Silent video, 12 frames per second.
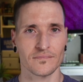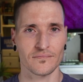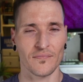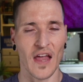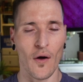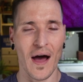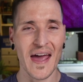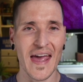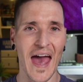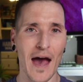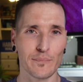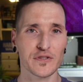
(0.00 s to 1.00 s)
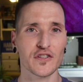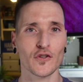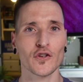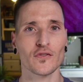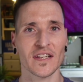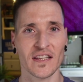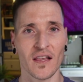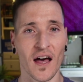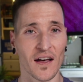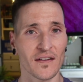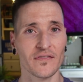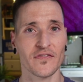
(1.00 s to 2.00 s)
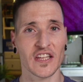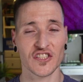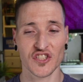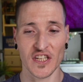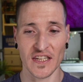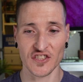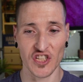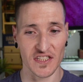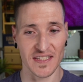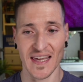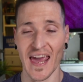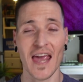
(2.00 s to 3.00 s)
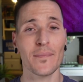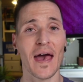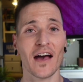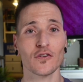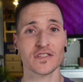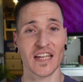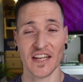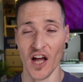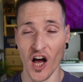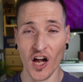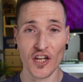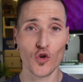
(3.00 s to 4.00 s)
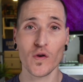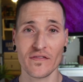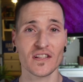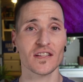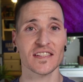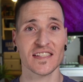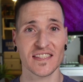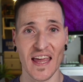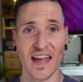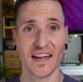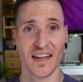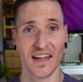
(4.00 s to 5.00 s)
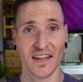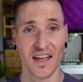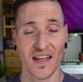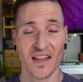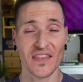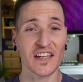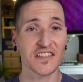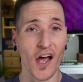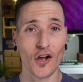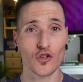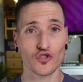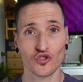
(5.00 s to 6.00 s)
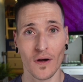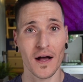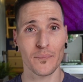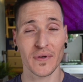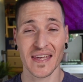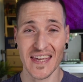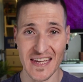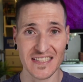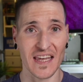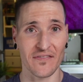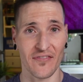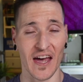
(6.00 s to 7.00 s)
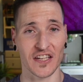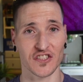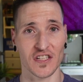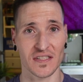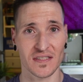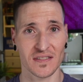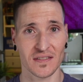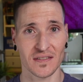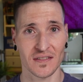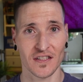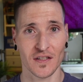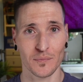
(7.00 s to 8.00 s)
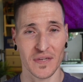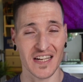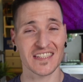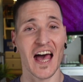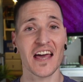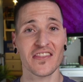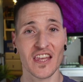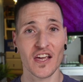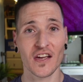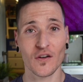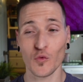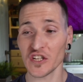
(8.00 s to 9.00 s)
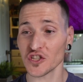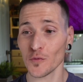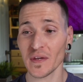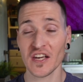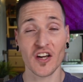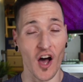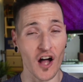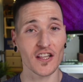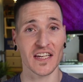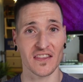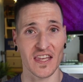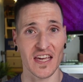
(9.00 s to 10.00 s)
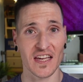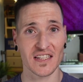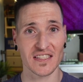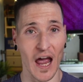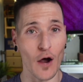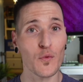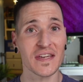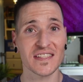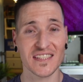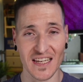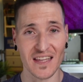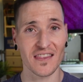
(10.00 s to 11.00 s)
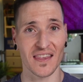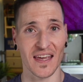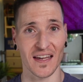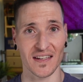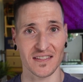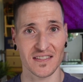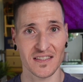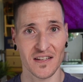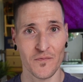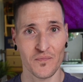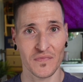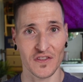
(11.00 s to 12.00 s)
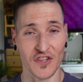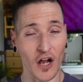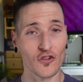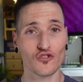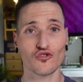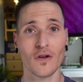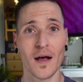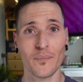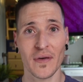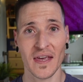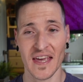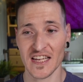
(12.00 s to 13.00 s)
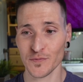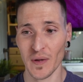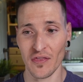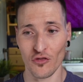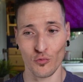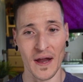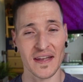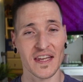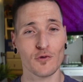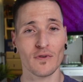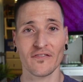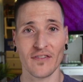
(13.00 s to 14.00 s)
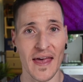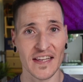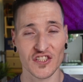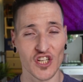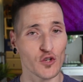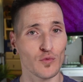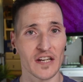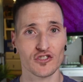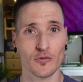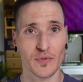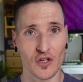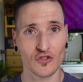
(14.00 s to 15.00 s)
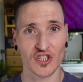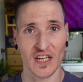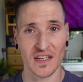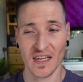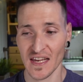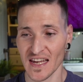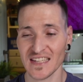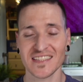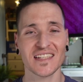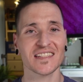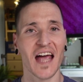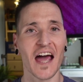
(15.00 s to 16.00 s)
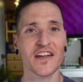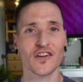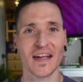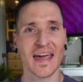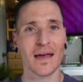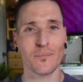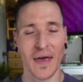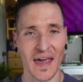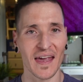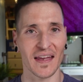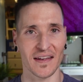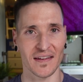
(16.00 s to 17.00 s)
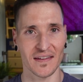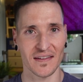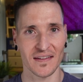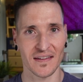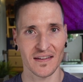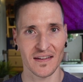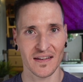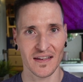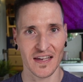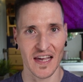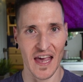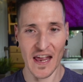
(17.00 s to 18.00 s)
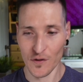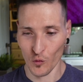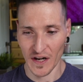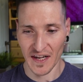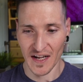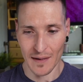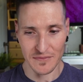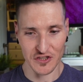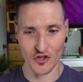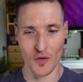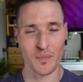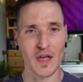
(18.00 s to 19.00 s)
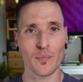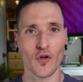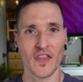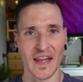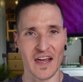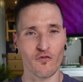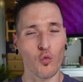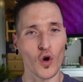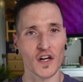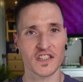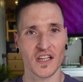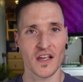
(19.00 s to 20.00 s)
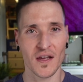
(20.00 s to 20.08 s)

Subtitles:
Now, I absolutely love that she just came out and unequivocally stated that Donald Trump is a fascist, because I think we should be calling things how we see things. Donald Trump has been threatening revenge and retribution his entire campaign. And when it comes to the people that have worked